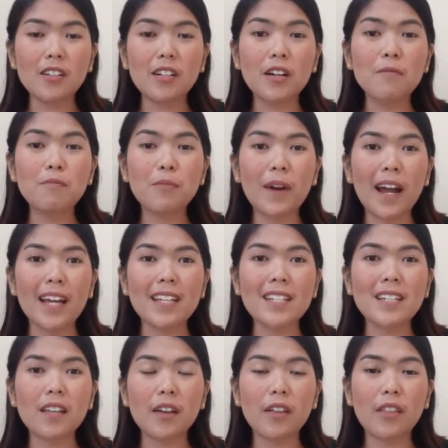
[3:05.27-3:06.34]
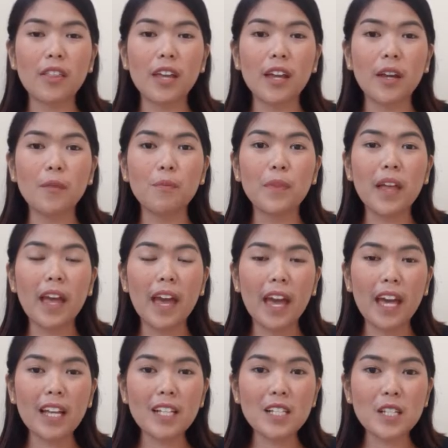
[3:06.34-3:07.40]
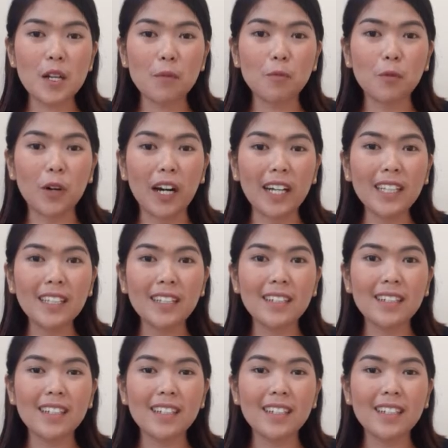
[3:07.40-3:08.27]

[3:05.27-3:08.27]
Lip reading: comprised the x sub 1,